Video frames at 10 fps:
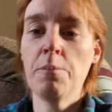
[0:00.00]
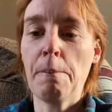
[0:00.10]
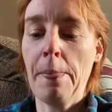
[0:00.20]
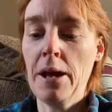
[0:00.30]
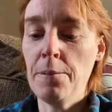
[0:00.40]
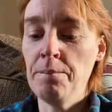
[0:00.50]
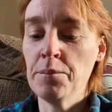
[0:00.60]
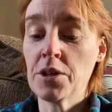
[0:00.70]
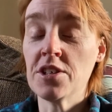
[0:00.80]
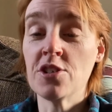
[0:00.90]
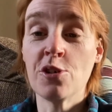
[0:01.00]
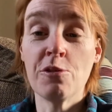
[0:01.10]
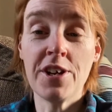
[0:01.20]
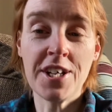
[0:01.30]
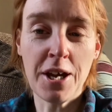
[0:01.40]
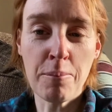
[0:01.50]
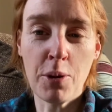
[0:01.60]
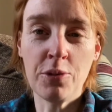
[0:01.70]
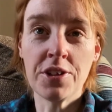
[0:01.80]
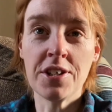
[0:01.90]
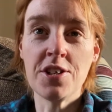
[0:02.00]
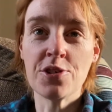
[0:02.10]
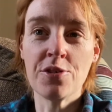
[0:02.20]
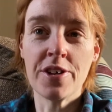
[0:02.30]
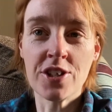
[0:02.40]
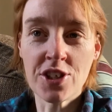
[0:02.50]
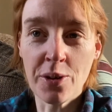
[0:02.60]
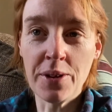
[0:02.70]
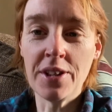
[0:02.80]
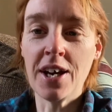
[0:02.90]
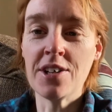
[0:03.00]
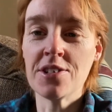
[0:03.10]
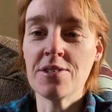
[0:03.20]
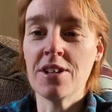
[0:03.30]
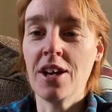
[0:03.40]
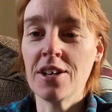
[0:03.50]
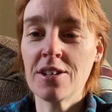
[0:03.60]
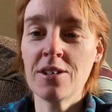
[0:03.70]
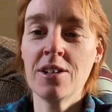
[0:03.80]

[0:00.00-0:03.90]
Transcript: because he's already getting bolder. He's already showing that, like,